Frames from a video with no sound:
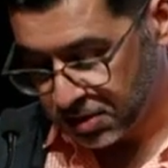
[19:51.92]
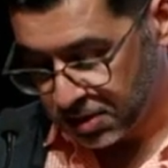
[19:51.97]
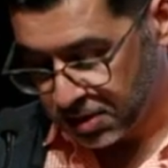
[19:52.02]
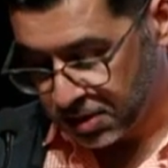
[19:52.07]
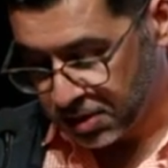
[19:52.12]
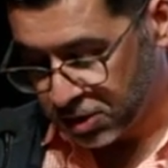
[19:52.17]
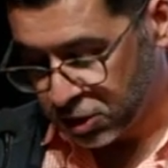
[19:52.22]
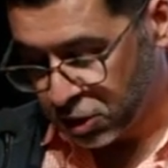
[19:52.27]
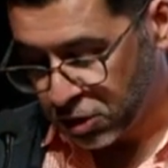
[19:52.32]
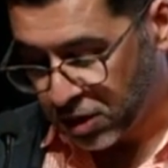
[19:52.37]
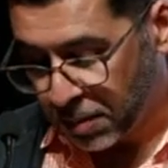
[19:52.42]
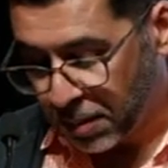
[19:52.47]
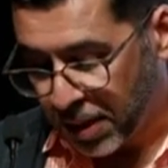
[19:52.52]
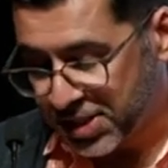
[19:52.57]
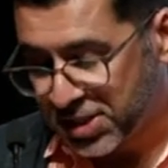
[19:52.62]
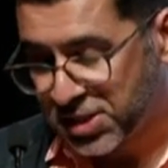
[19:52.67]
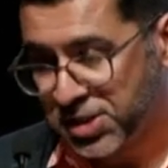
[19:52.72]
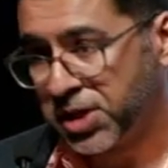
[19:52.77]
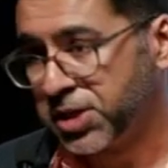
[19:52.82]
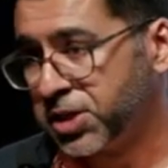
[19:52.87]
so that my
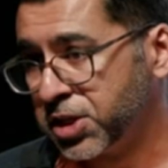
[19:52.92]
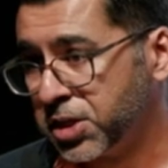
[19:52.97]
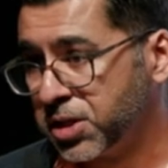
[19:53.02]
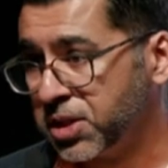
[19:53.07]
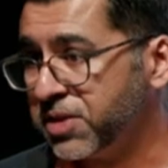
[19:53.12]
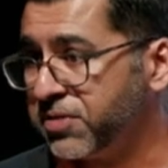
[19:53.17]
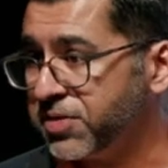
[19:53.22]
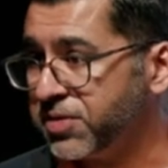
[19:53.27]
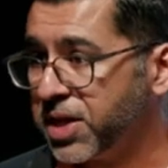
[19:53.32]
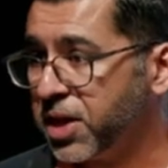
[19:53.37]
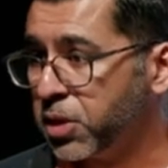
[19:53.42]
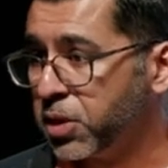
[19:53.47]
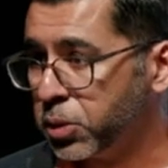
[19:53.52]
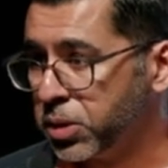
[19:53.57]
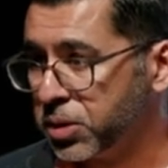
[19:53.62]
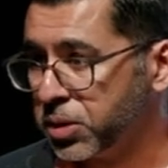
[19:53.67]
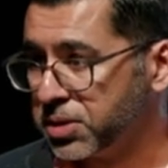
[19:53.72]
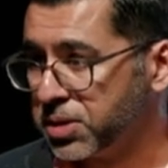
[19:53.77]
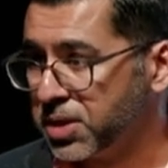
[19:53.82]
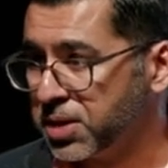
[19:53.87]
son could live in that
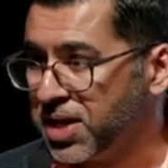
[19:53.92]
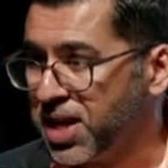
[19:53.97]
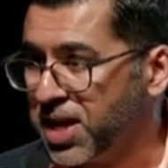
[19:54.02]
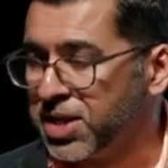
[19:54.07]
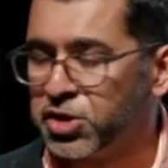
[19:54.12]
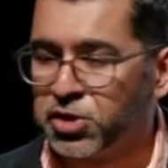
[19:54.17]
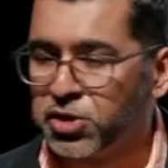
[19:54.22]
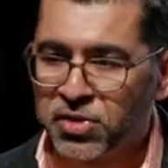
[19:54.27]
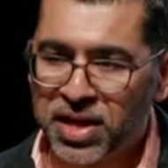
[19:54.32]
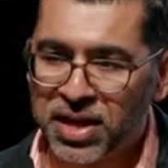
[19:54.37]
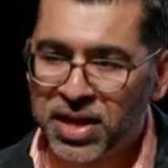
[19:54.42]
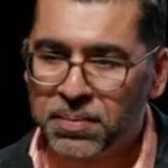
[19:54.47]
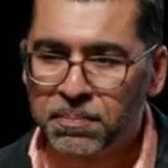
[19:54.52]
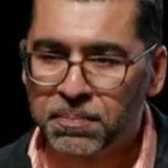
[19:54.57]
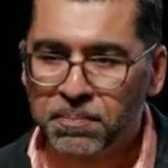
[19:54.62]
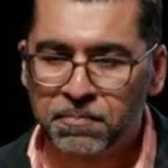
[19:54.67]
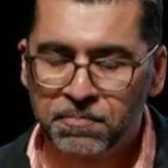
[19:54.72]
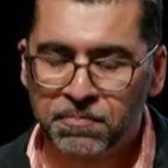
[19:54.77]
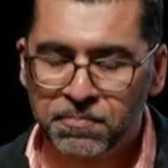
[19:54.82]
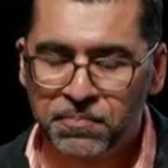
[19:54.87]
world, and so that
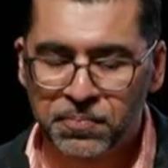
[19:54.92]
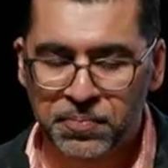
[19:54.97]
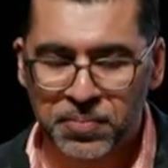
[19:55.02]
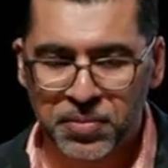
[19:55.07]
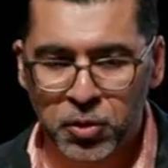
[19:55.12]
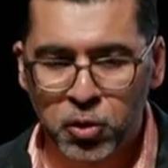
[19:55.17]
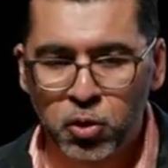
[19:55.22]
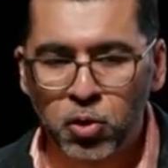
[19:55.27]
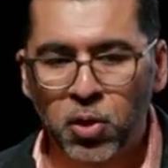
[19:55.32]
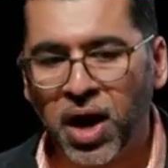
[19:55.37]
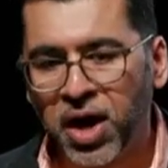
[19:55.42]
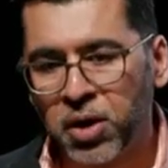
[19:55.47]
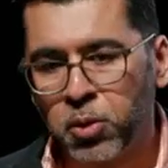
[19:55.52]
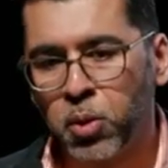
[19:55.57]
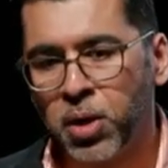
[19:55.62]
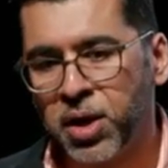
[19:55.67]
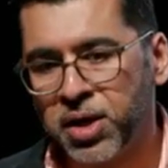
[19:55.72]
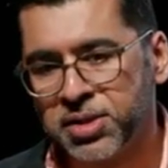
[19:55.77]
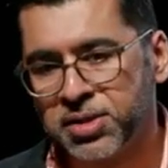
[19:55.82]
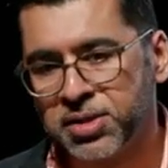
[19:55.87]
who I
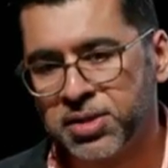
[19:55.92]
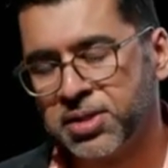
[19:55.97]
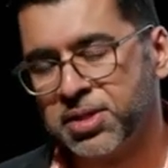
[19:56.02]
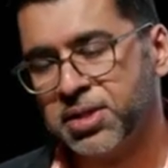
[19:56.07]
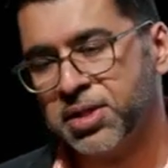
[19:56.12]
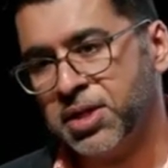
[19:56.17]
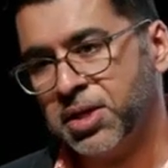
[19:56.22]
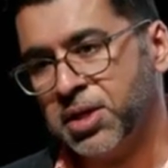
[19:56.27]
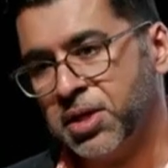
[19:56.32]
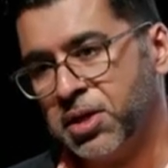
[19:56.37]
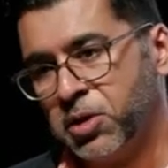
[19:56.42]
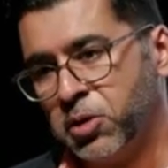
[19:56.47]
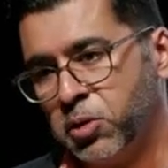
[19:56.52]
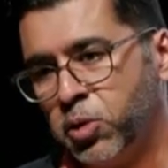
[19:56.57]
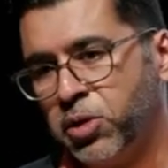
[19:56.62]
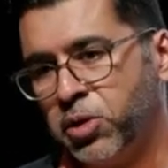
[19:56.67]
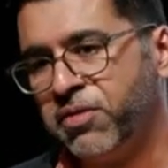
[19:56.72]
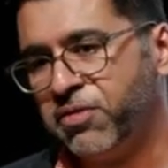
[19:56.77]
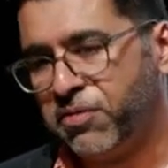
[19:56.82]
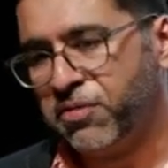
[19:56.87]
was
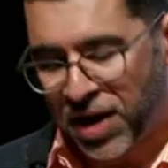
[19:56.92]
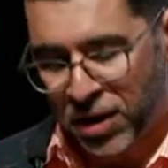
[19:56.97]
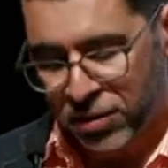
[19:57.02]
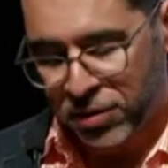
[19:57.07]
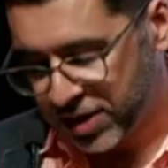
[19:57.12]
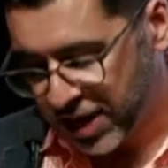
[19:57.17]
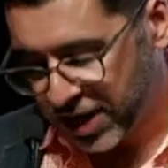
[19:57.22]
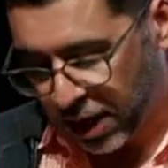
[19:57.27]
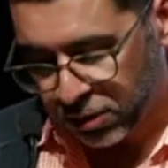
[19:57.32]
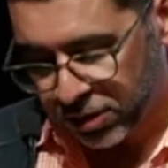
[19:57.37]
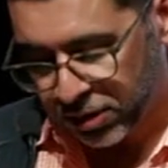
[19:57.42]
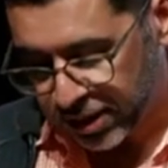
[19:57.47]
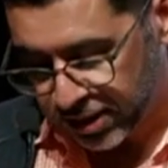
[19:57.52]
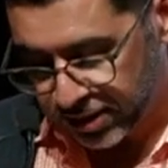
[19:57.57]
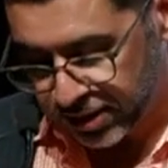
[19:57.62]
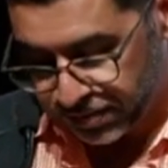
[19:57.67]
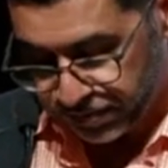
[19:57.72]
would have found an outlet